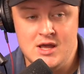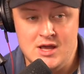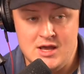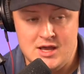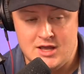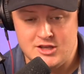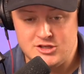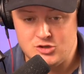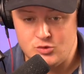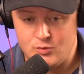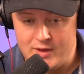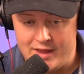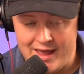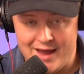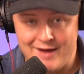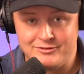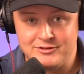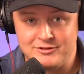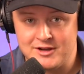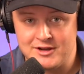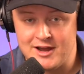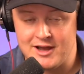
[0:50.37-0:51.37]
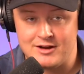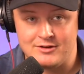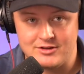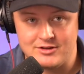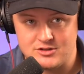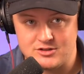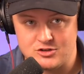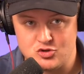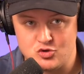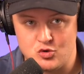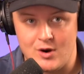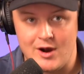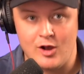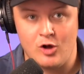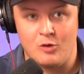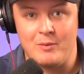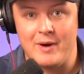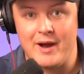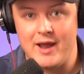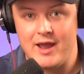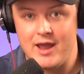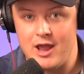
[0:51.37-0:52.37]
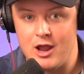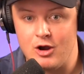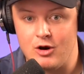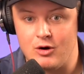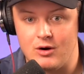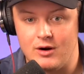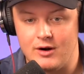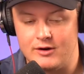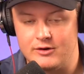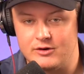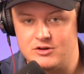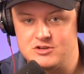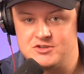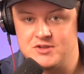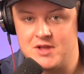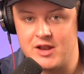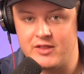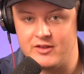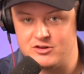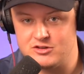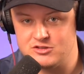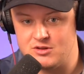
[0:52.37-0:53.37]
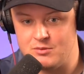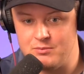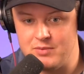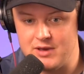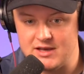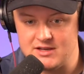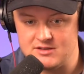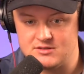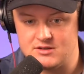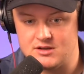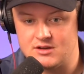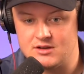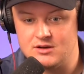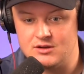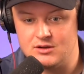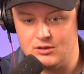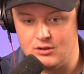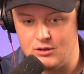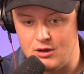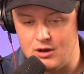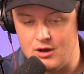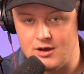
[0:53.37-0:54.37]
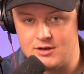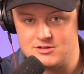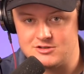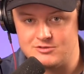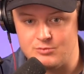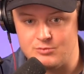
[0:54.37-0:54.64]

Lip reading: And so we have to it's a trial by error, understanding just the basic laws of